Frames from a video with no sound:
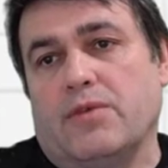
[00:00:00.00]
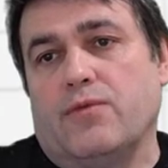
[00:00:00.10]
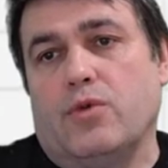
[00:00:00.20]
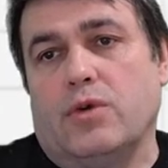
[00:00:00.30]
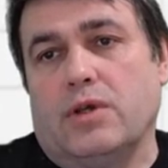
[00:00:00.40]

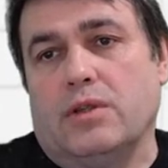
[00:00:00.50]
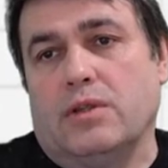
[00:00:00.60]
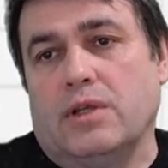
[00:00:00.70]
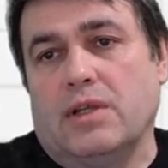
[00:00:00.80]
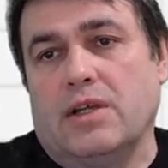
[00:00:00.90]
four
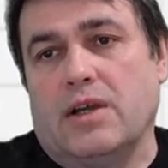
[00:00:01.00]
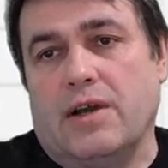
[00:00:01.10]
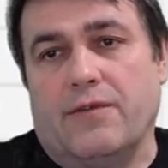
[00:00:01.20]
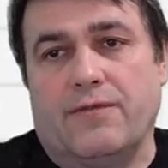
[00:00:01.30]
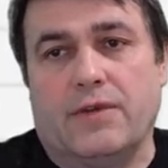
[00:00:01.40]
and, and a
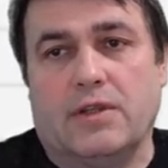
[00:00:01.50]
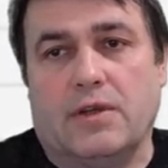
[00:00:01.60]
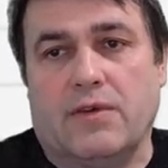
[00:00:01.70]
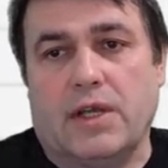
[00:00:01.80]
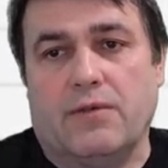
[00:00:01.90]
half feet
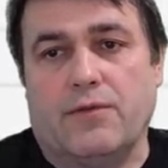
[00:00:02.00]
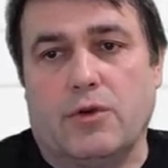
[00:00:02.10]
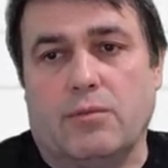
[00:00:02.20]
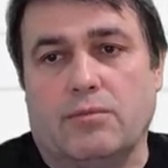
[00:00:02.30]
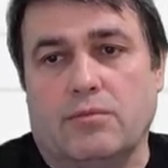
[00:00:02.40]
away
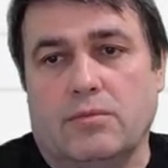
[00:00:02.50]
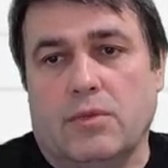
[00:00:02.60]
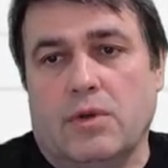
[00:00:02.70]
from